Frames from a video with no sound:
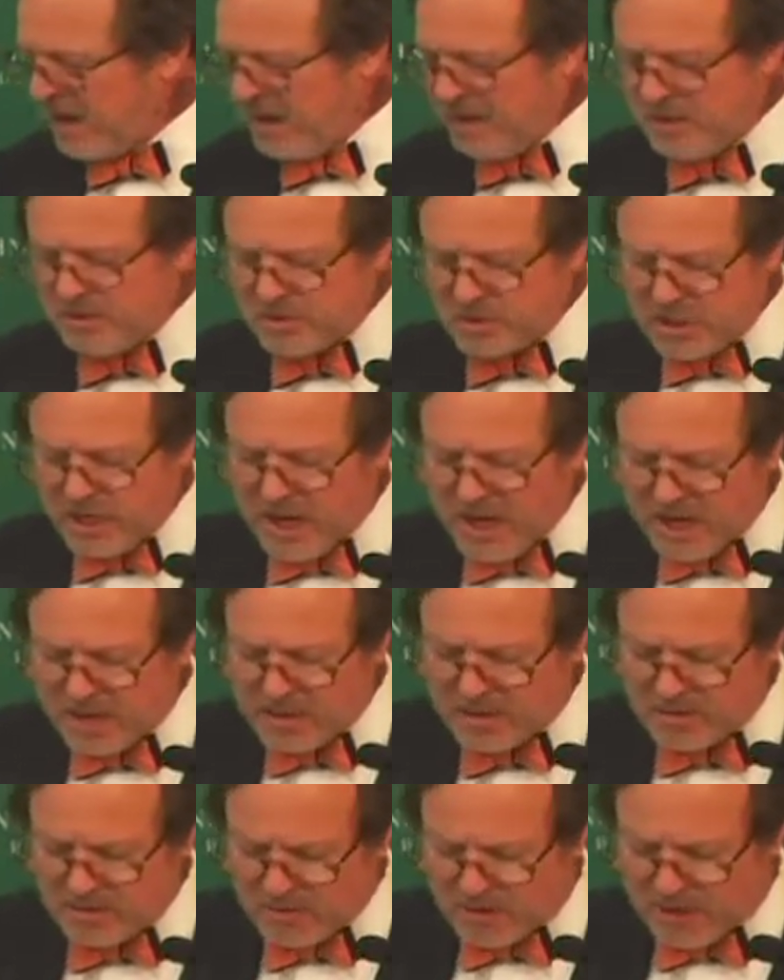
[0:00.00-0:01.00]
And
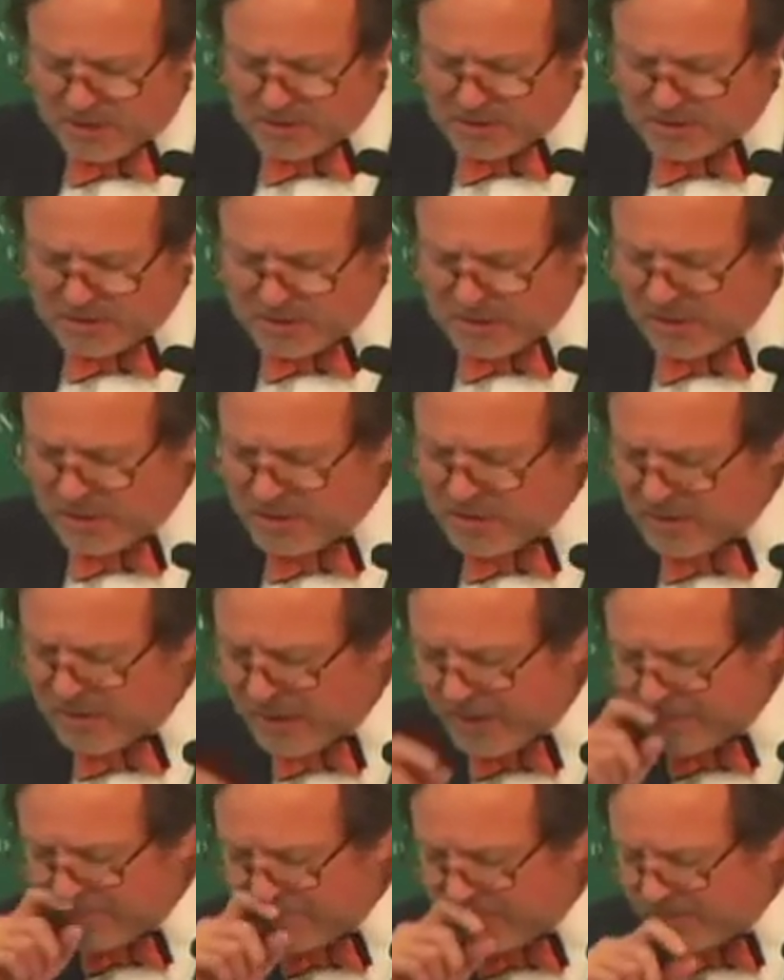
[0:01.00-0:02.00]
Jay, who I should tell
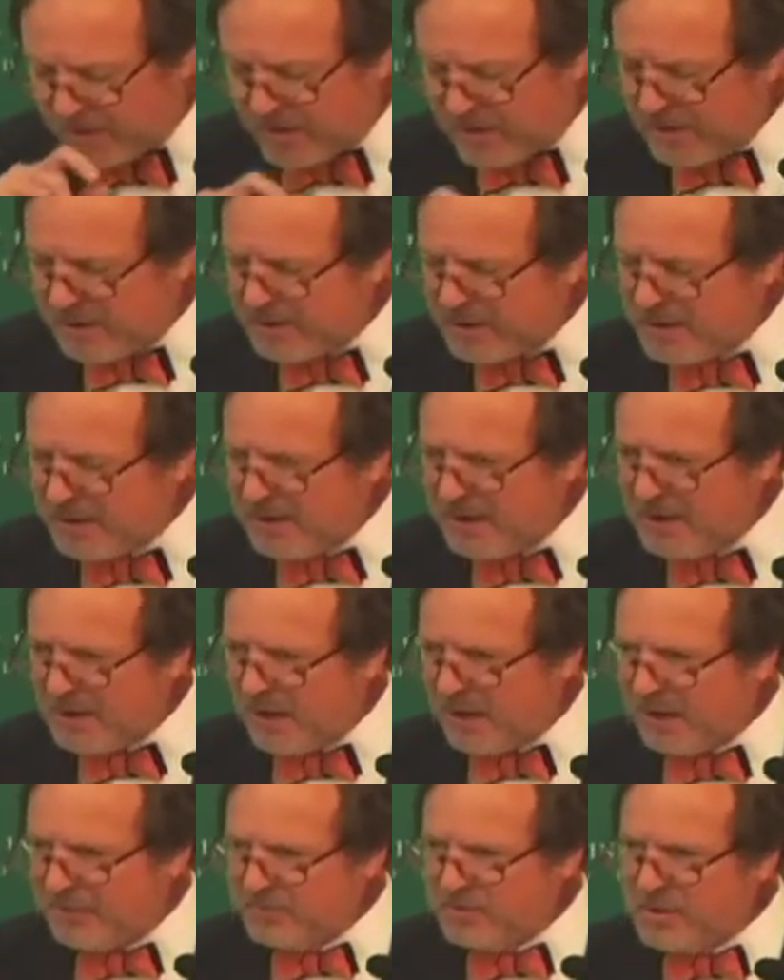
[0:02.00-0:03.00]
you I've, uh,
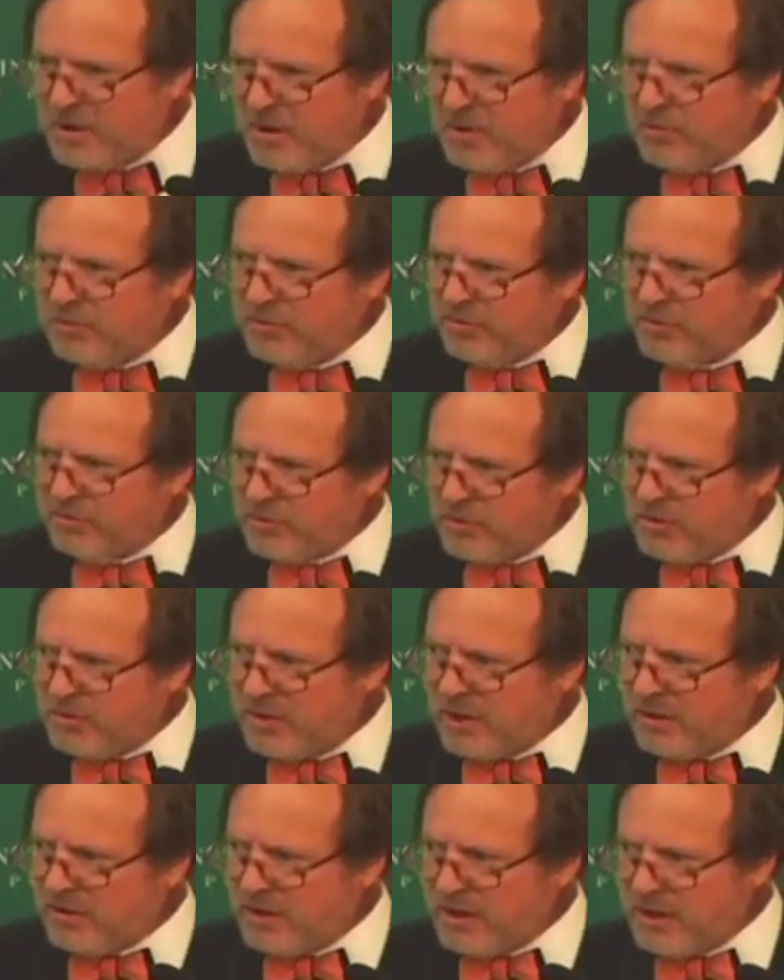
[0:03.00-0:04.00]
I've known
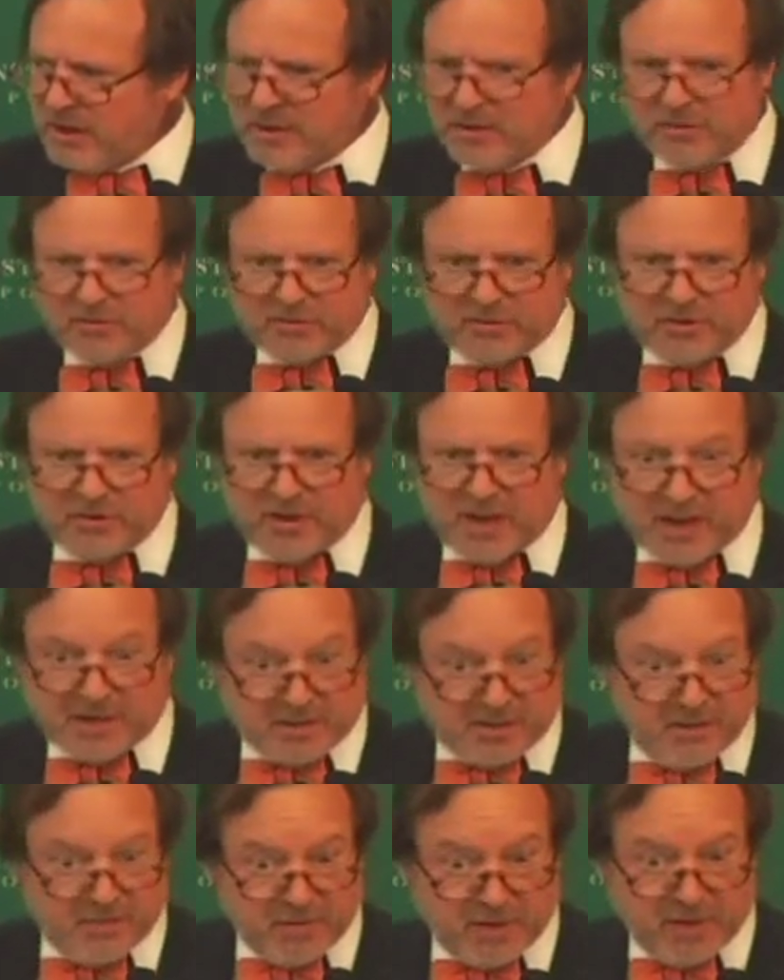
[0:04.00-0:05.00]
through a Lincoln Institute
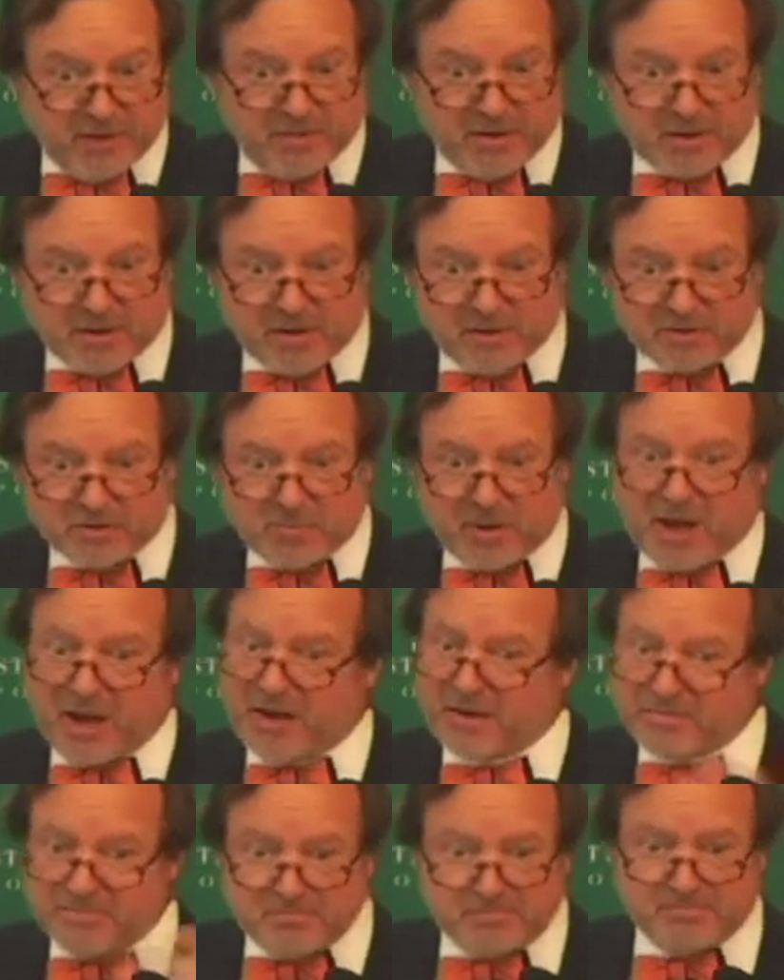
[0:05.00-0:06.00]
activity that goes
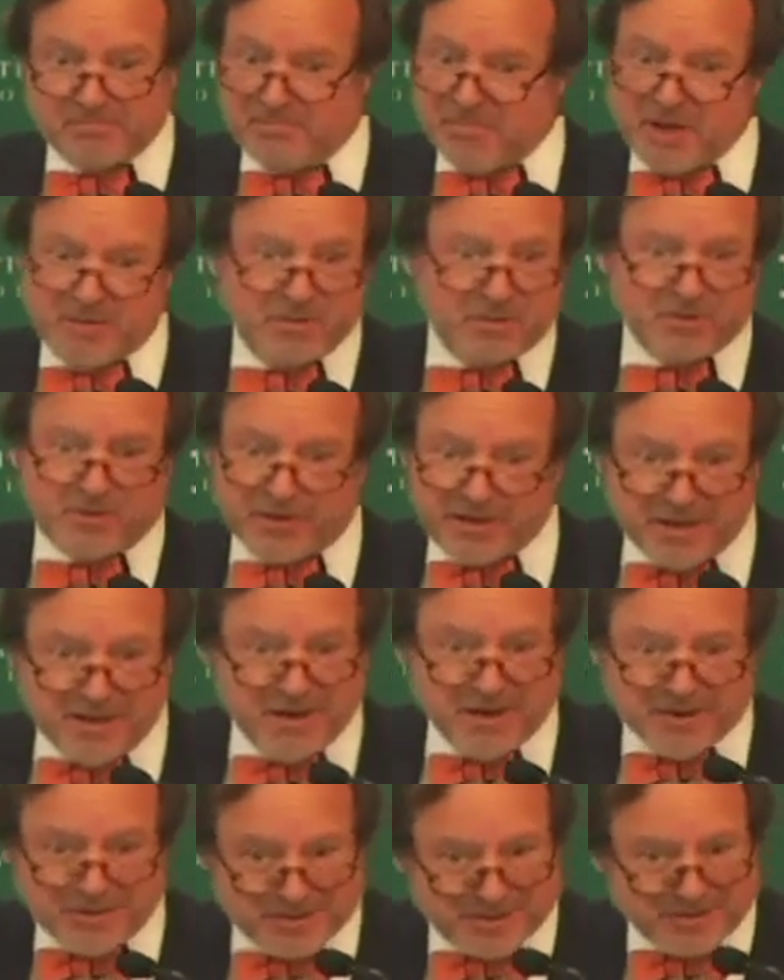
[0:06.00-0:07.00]
back maybe twenty
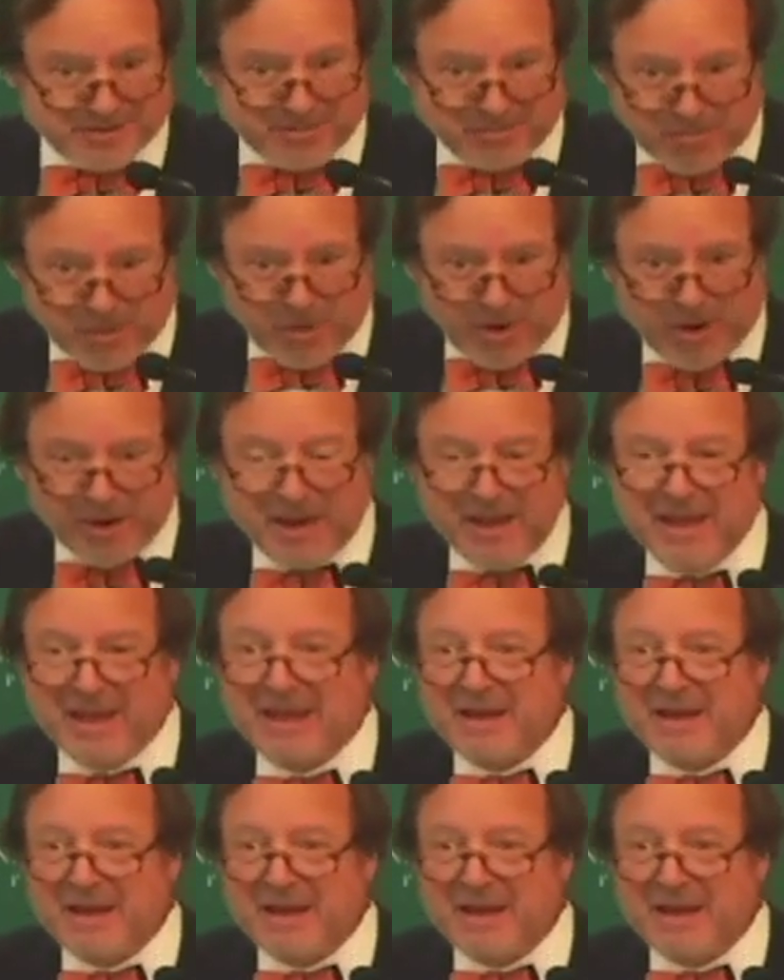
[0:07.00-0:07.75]
years or more,